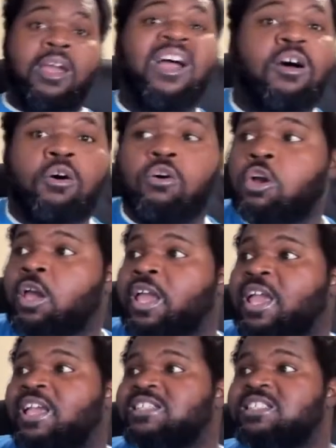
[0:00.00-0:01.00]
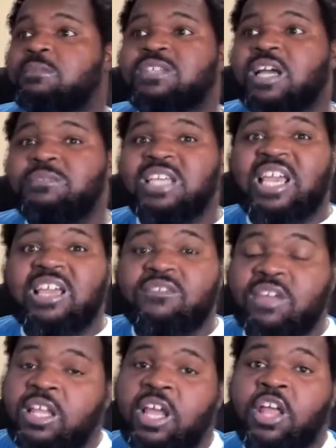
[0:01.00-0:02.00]
hell, sometimes
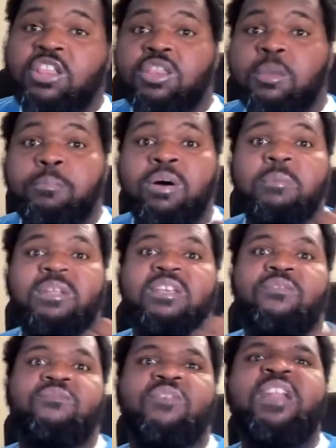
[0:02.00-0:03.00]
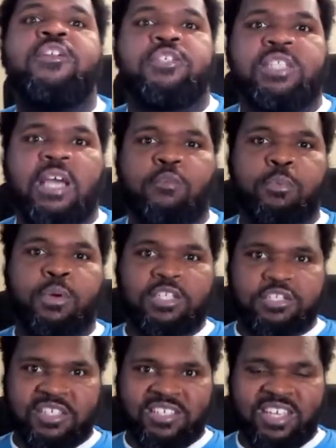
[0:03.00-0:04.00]
even the public defenders have a
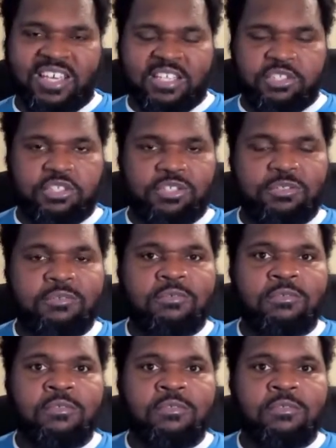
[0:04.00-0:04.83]
prejudice against you